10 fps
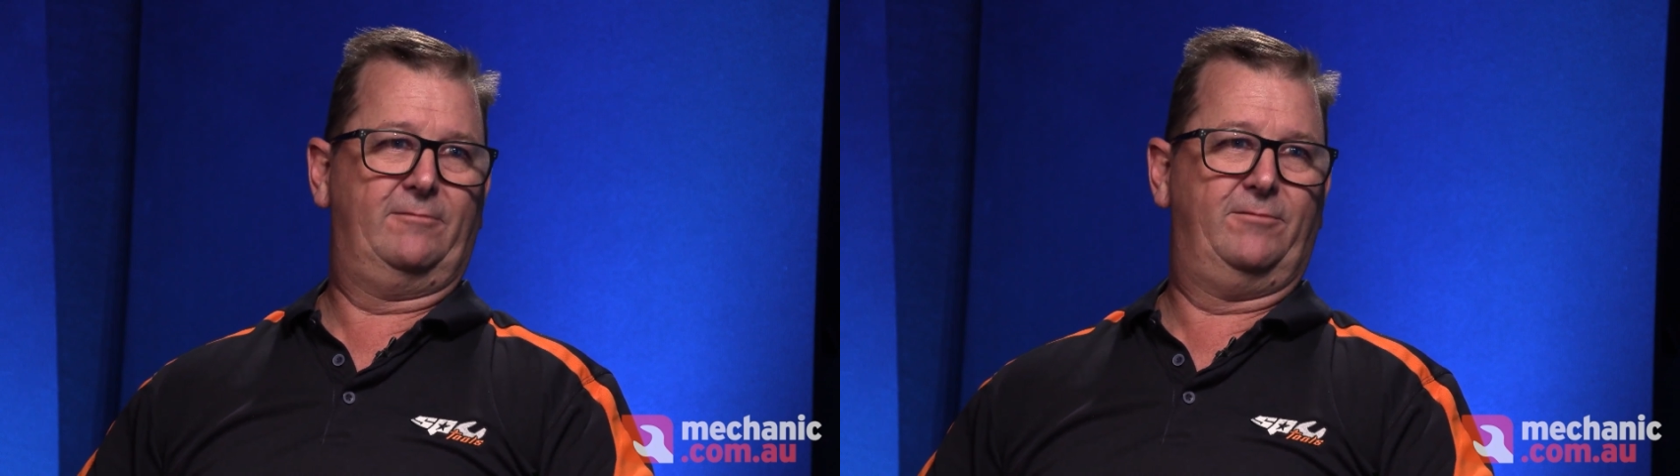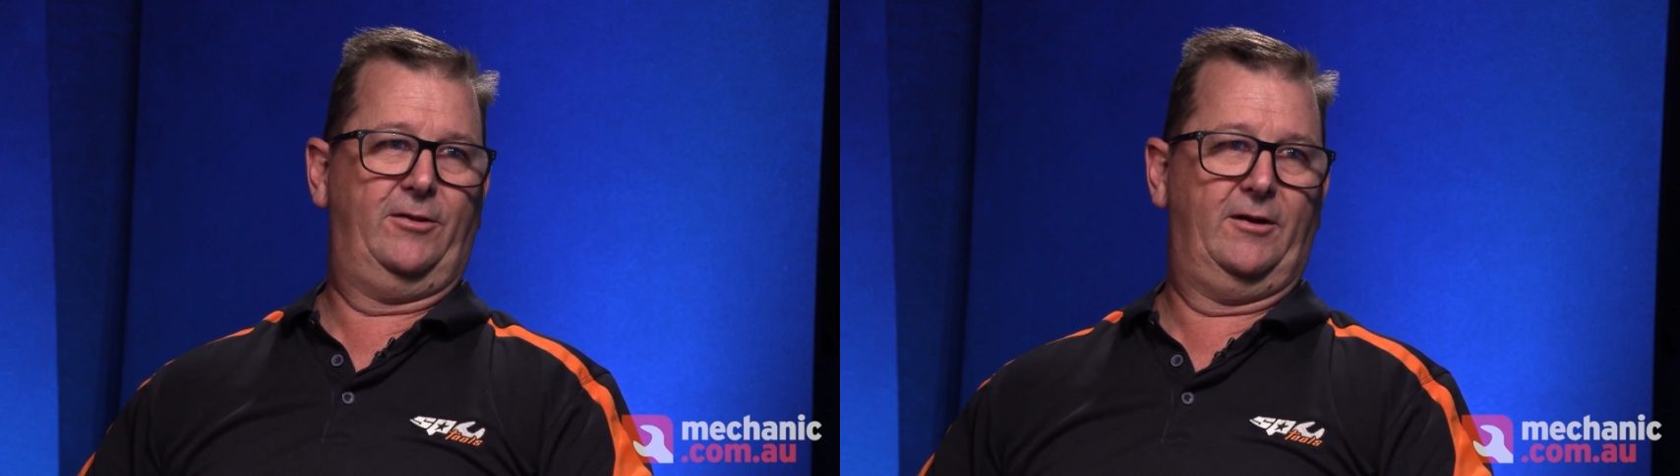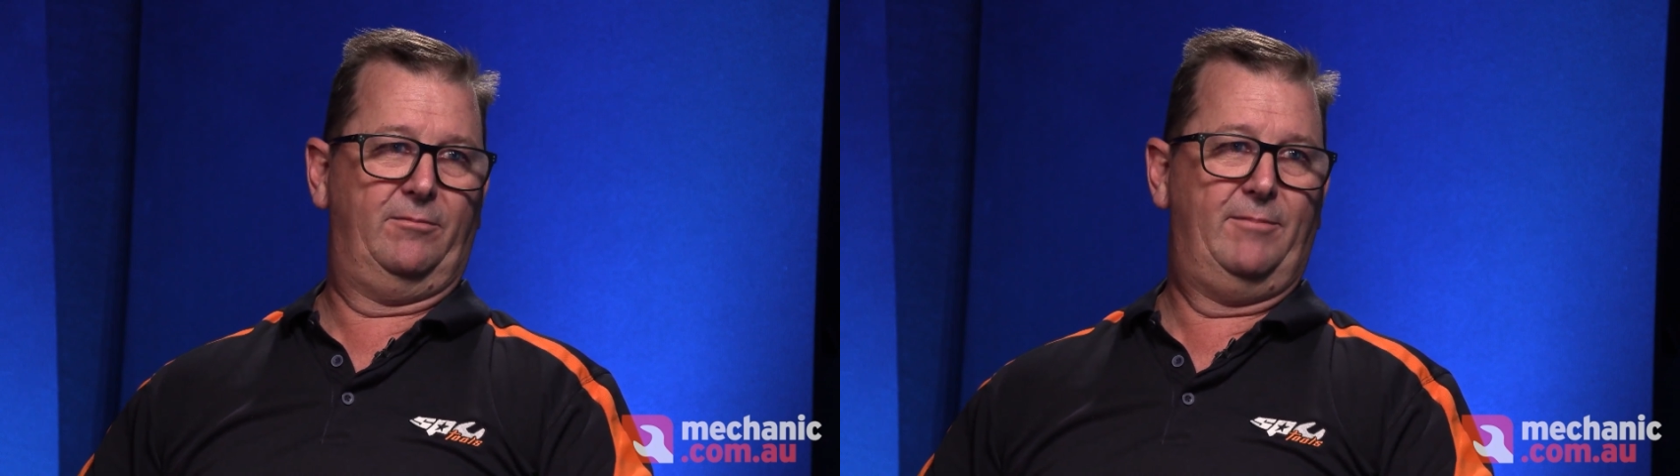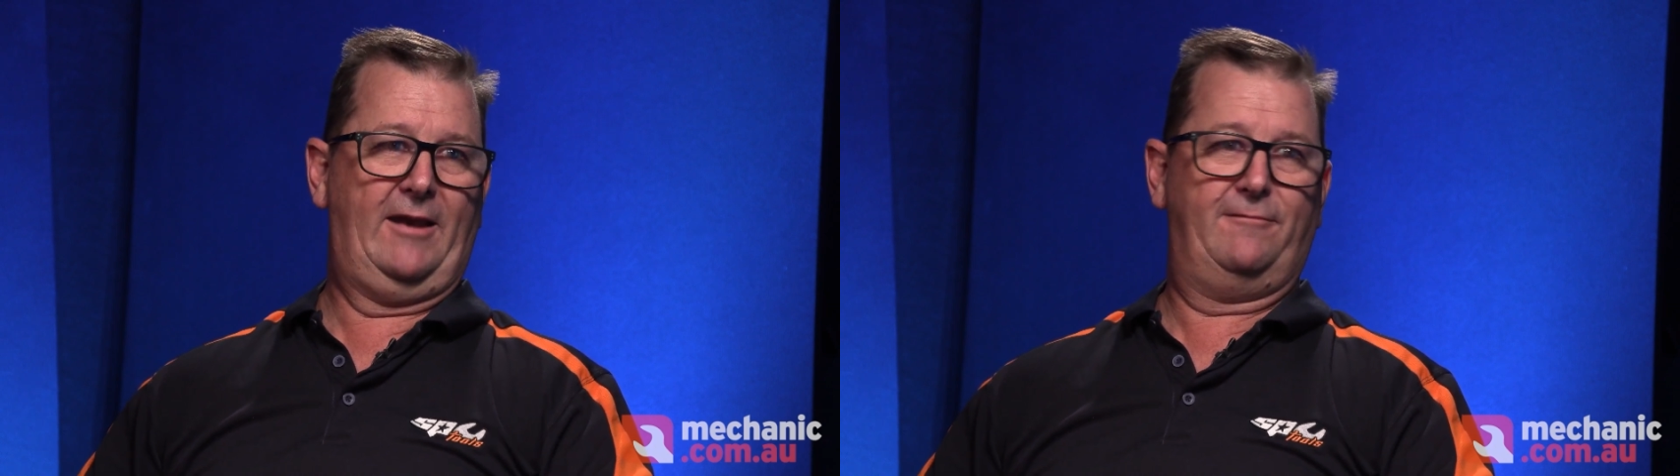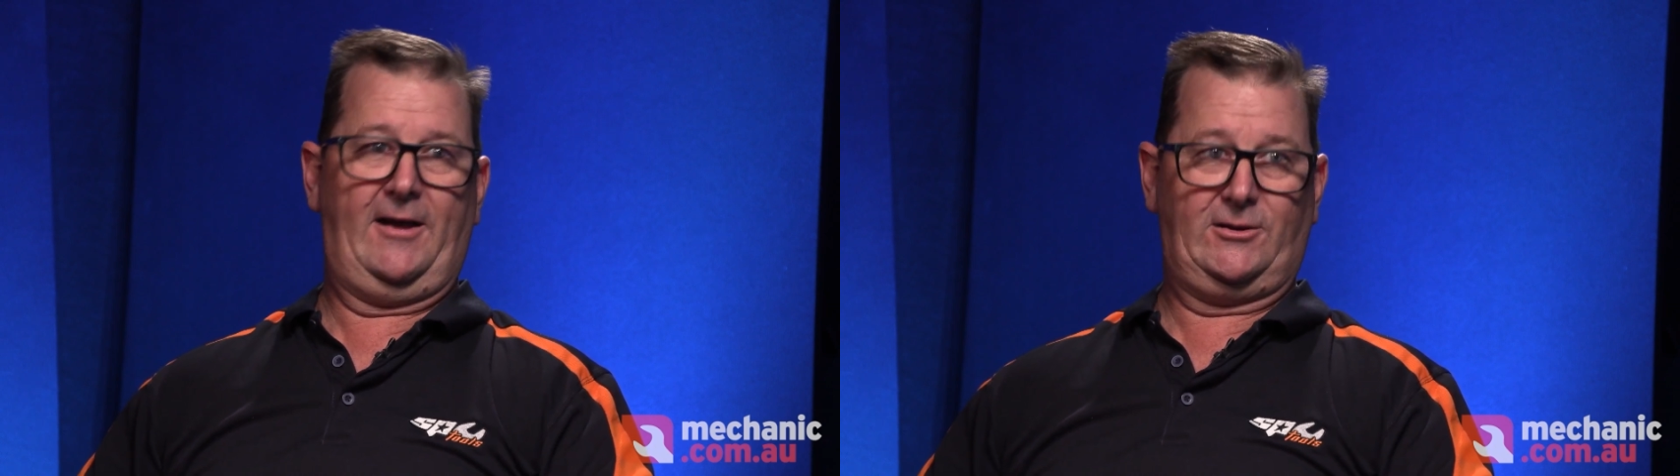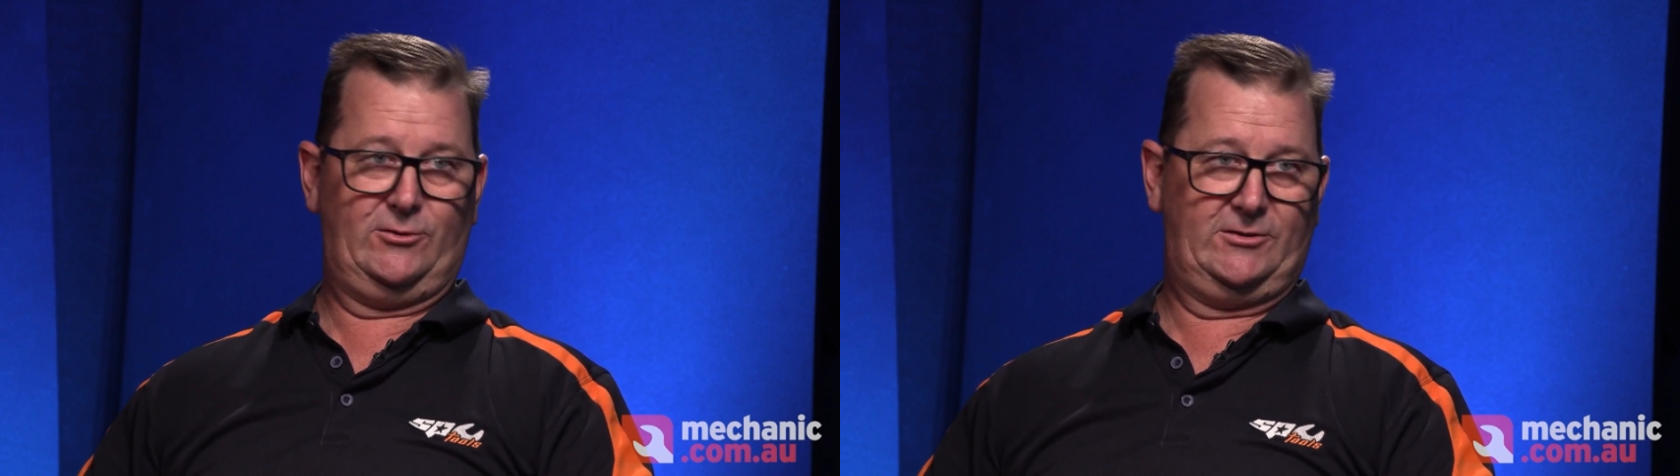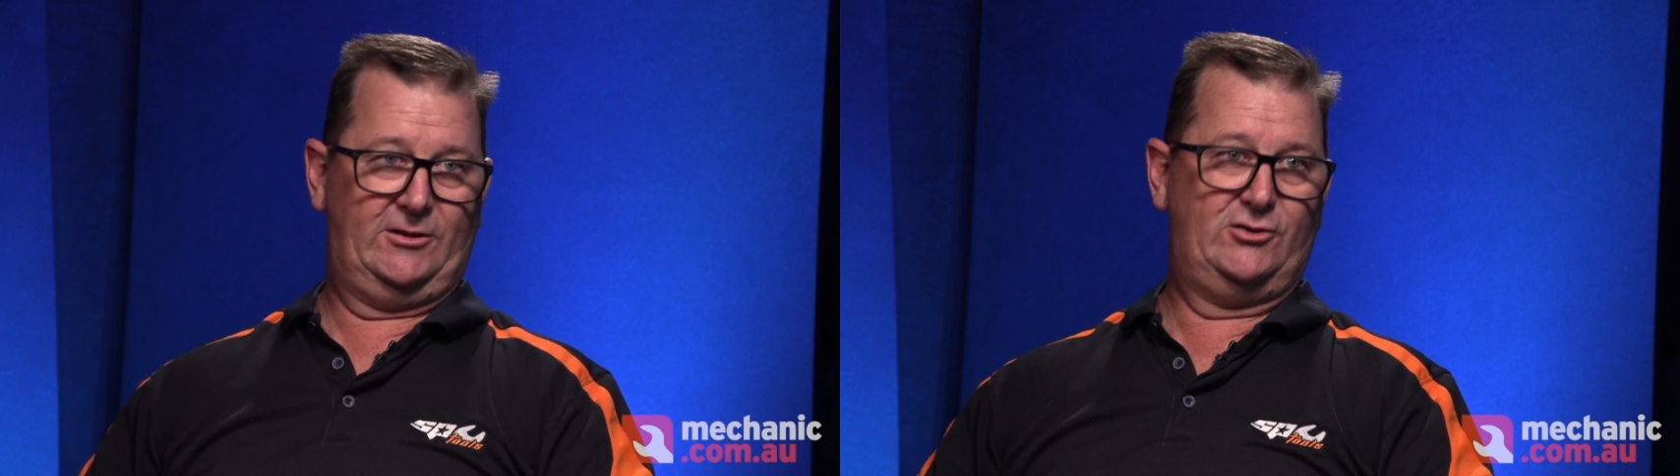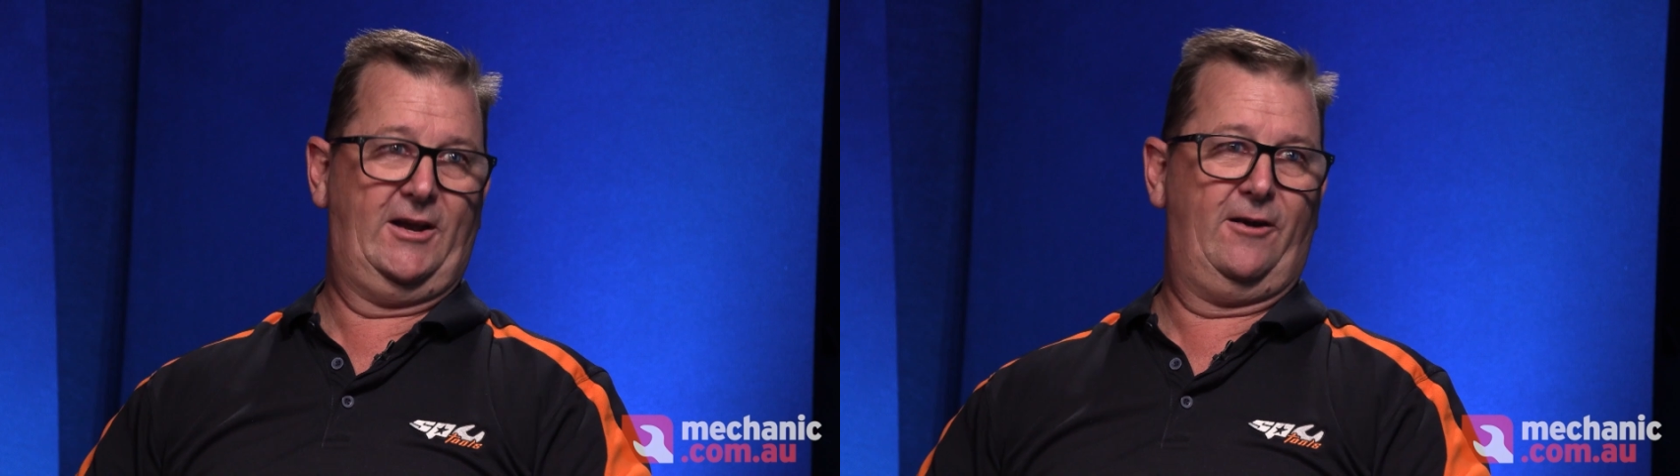for the manufacturers to
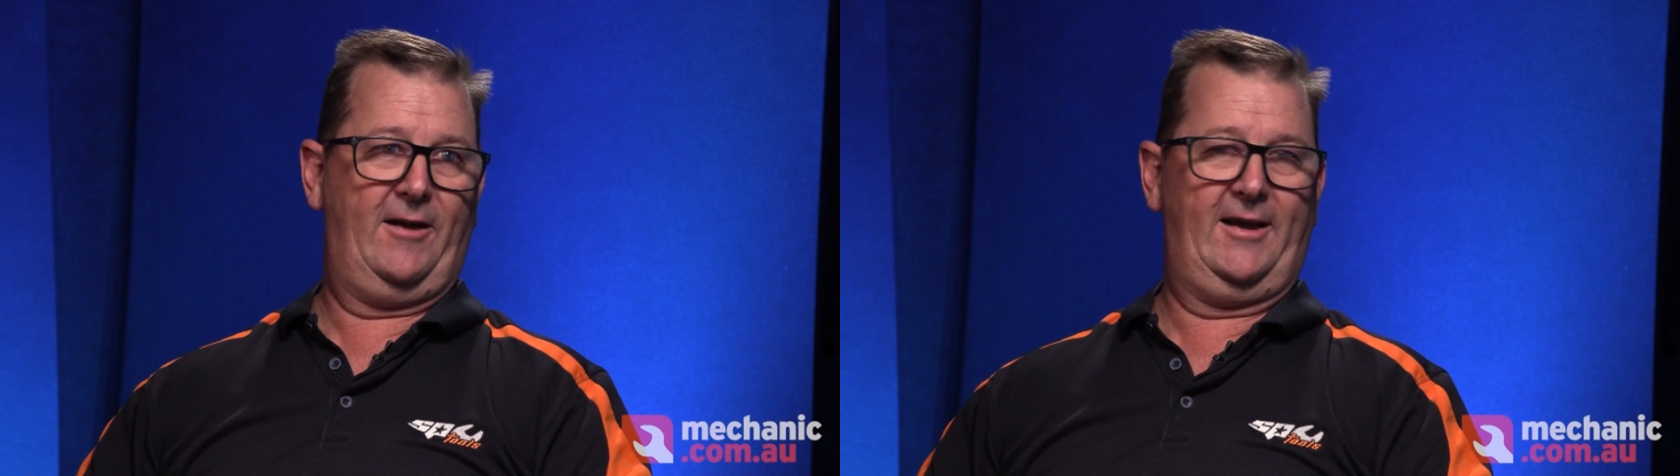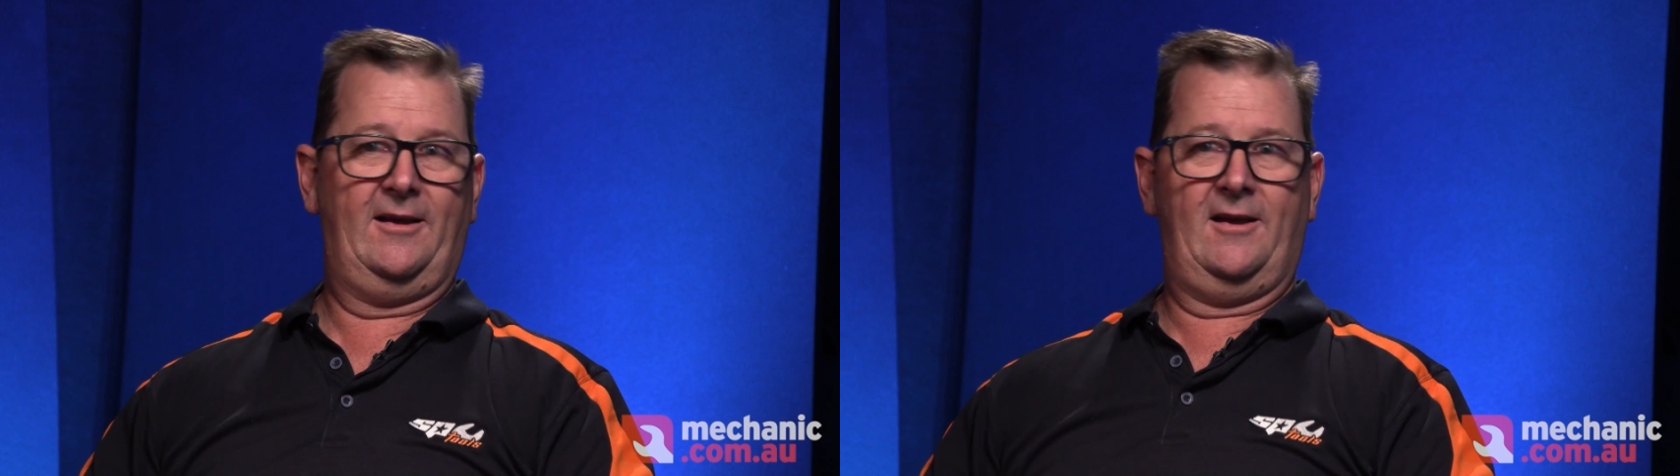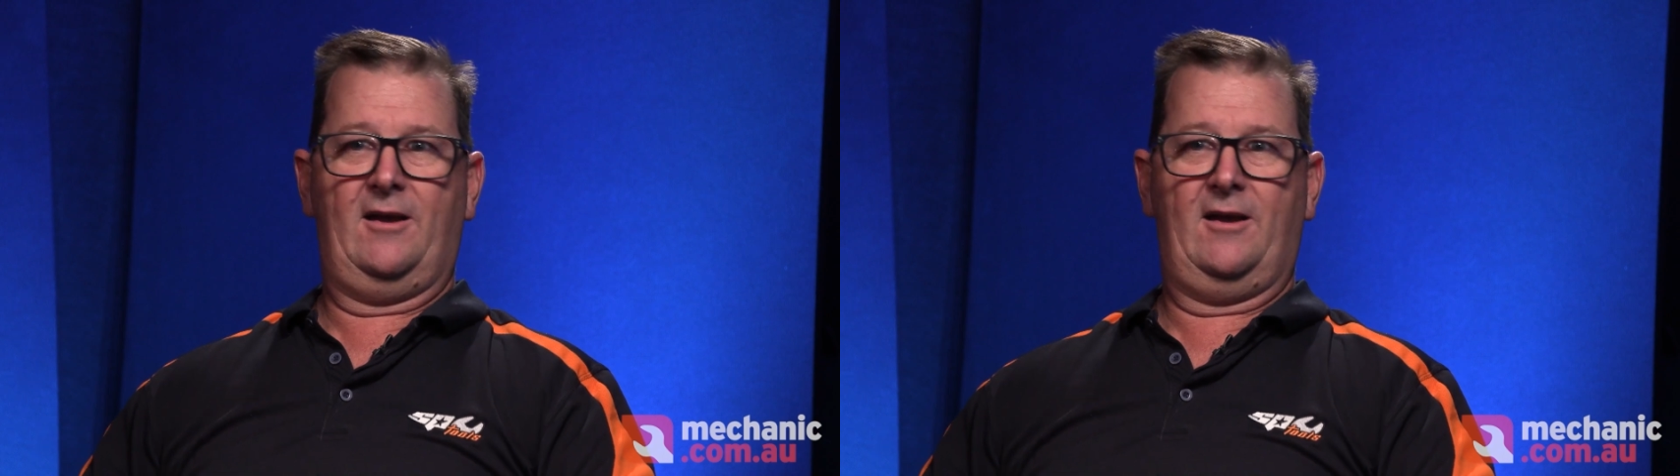generate.